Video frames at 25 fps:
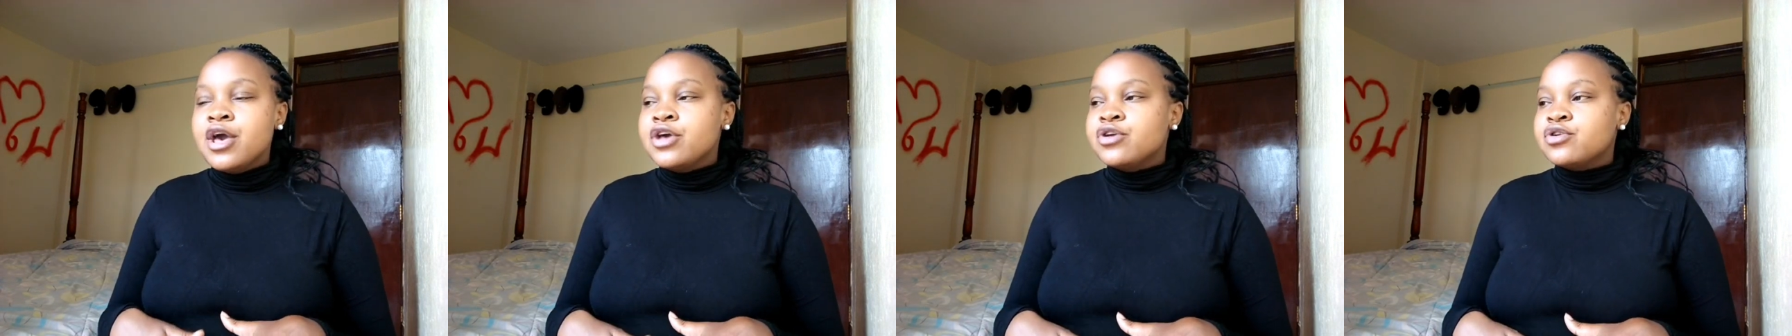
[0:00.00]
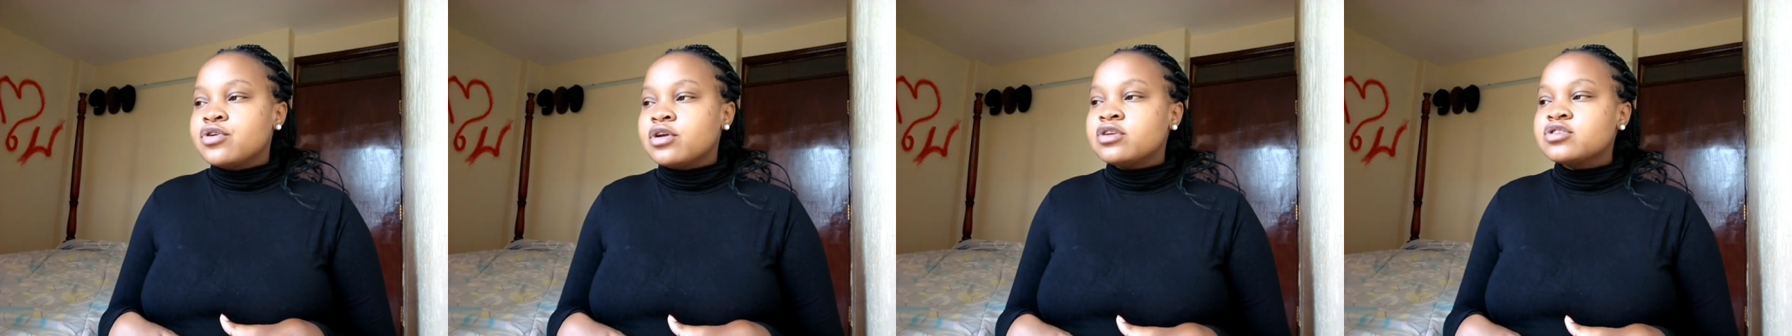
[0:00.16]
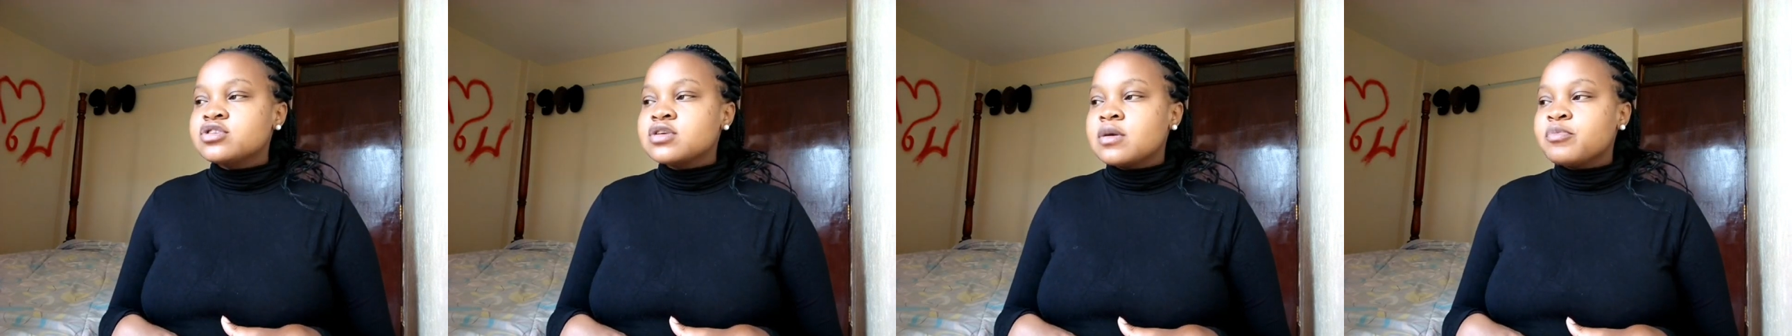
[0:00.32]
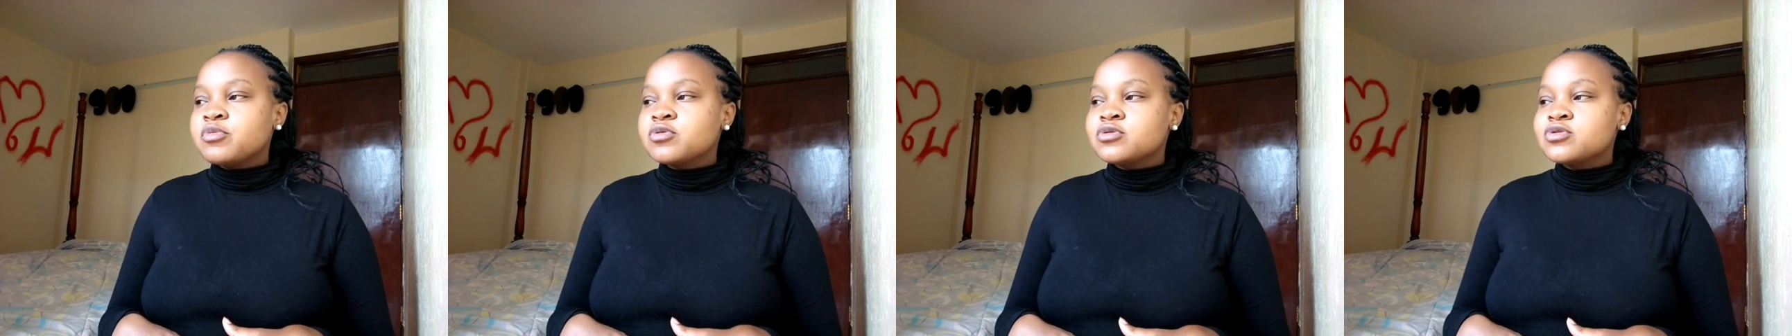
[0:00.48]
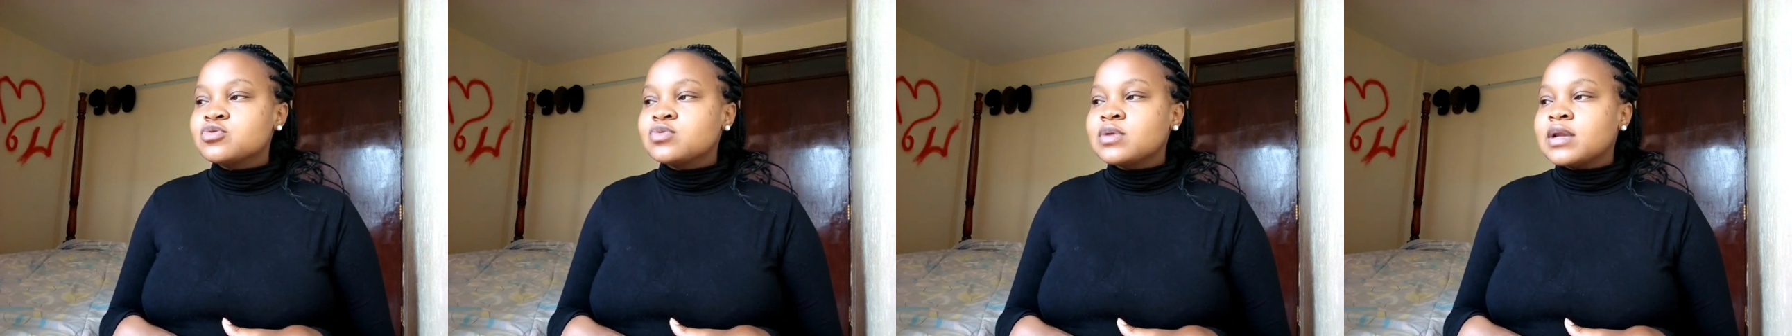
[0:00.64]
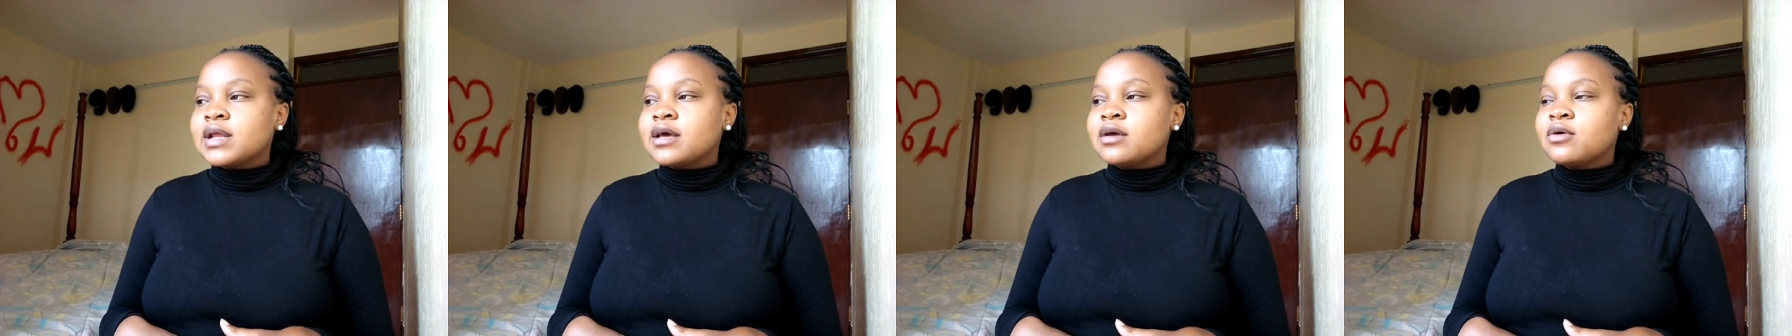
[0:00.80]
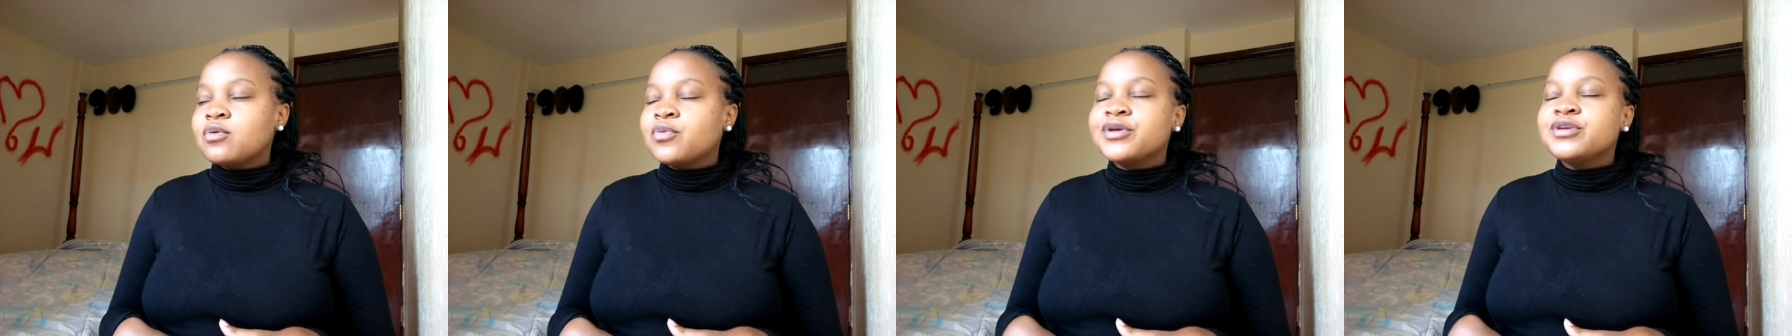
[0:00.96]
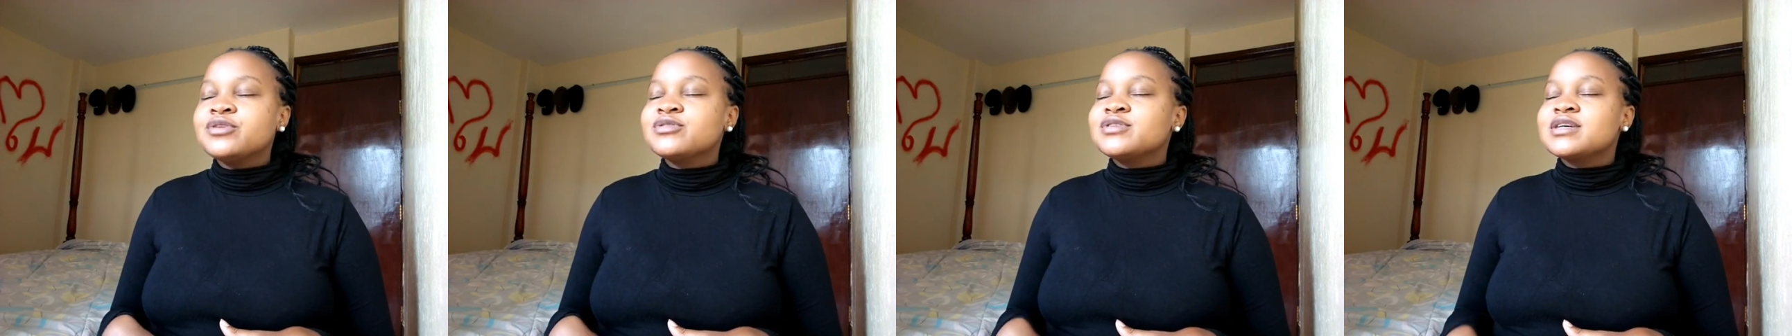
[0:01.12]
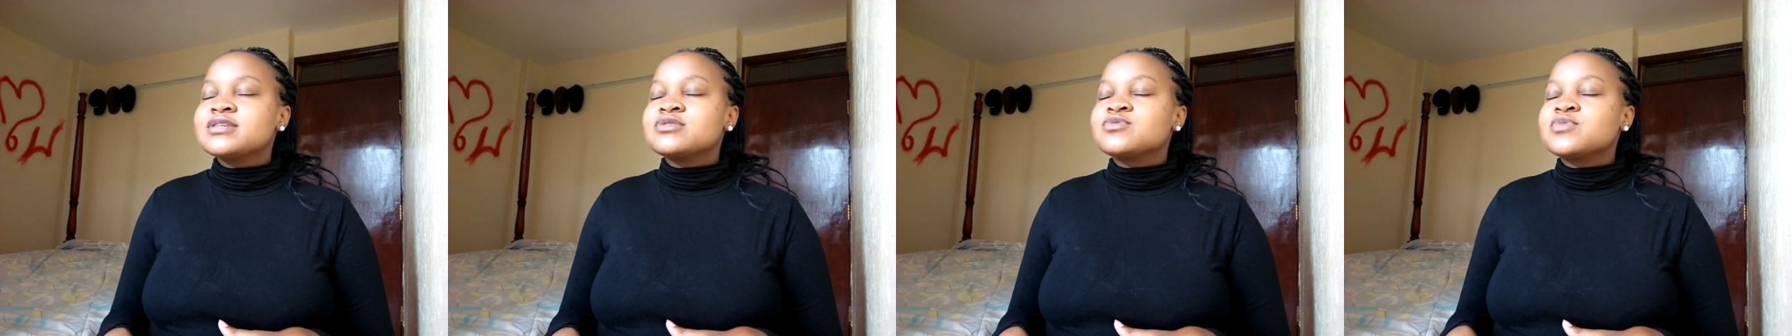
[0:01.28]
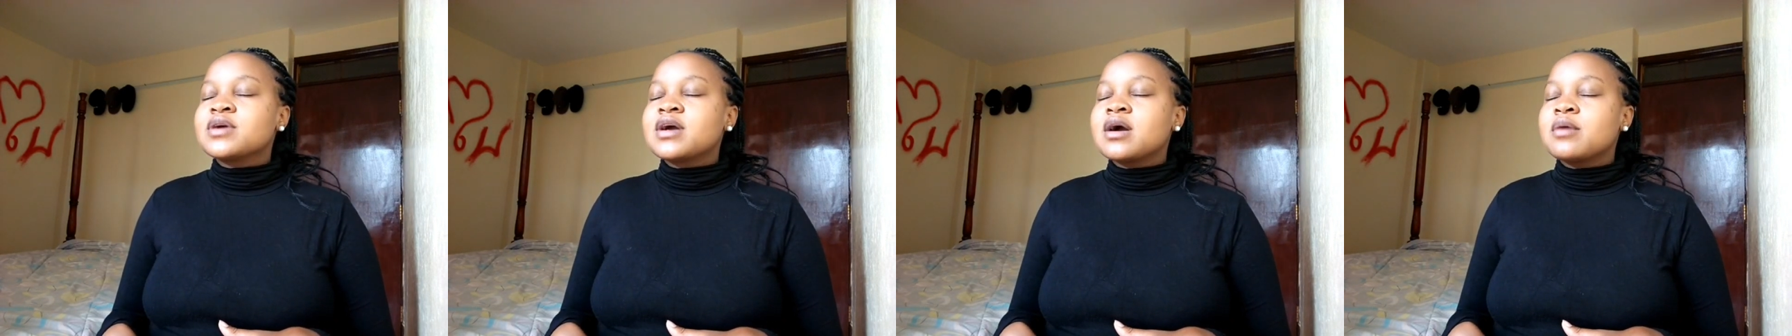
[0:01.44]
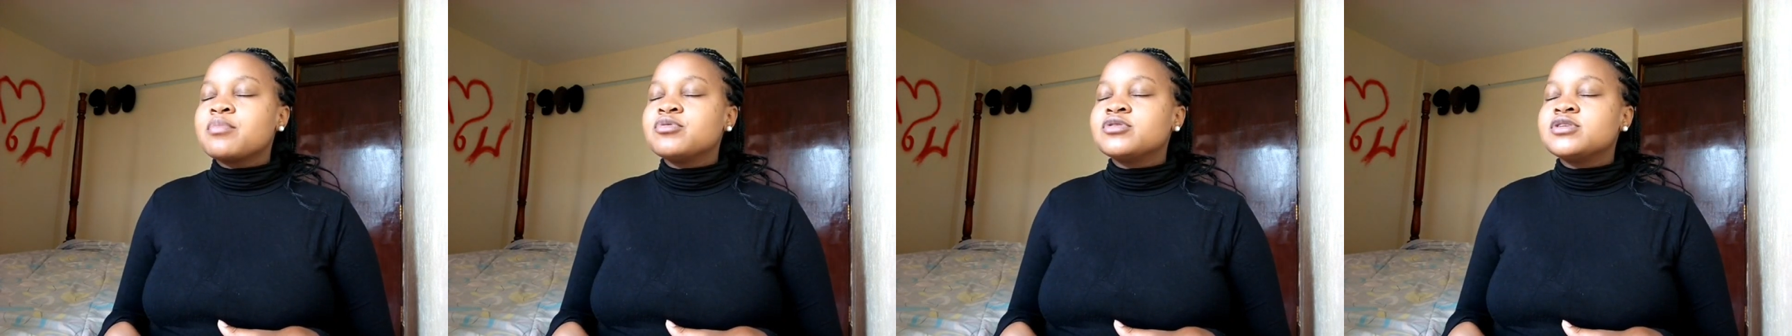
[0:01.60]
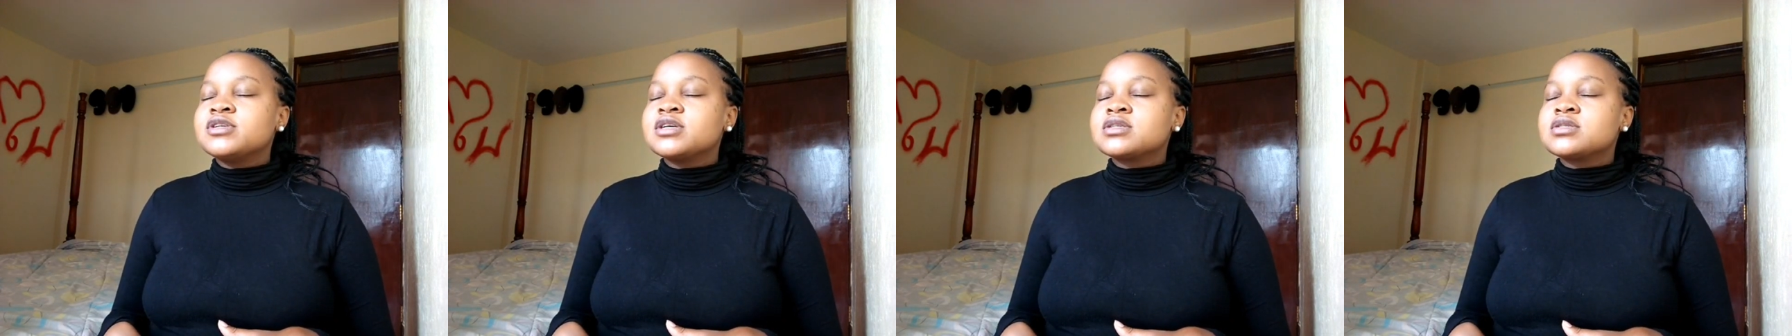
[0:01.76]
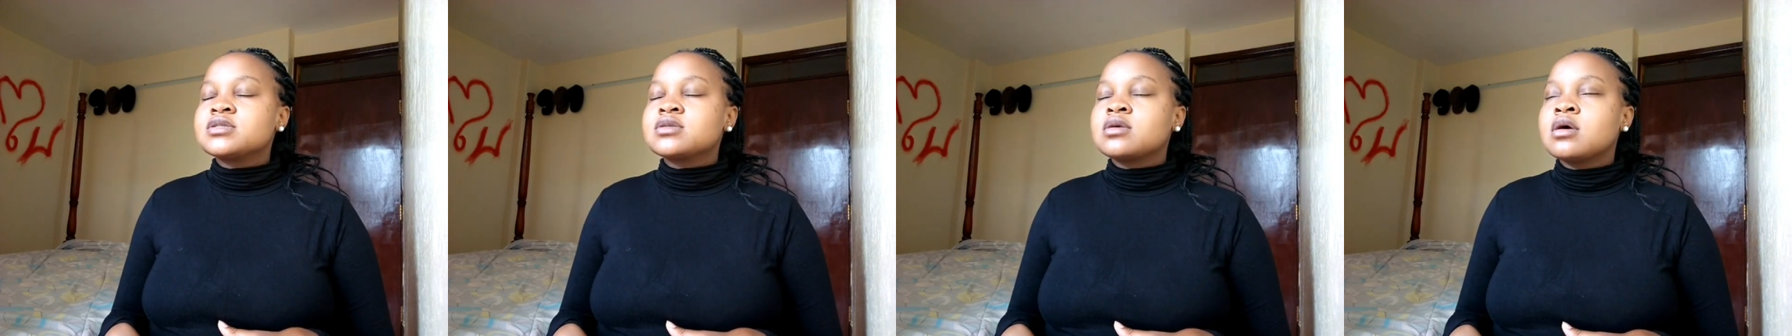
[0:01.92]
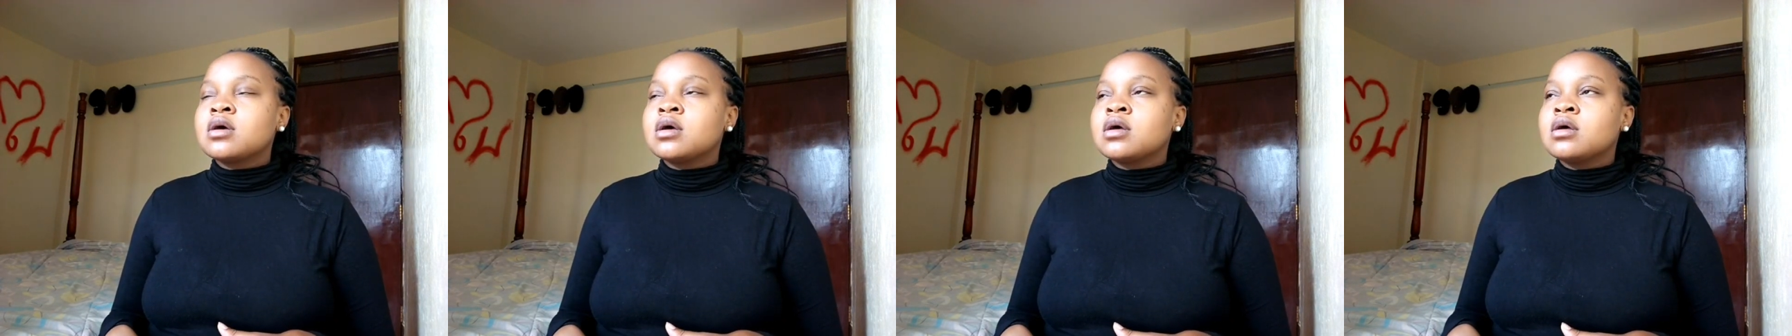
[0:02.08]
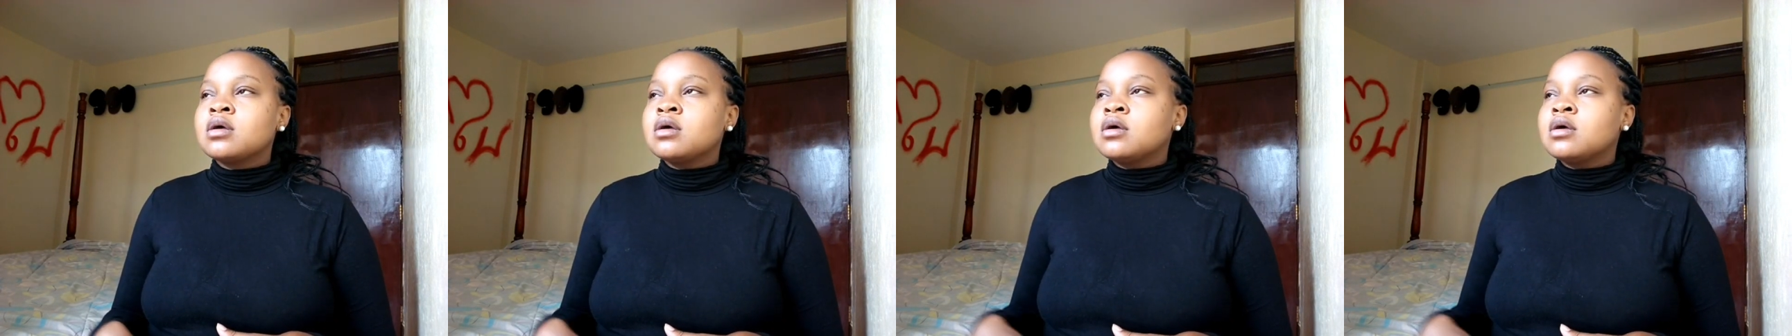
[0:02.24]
you're not supposed to like, when you just wake up, you just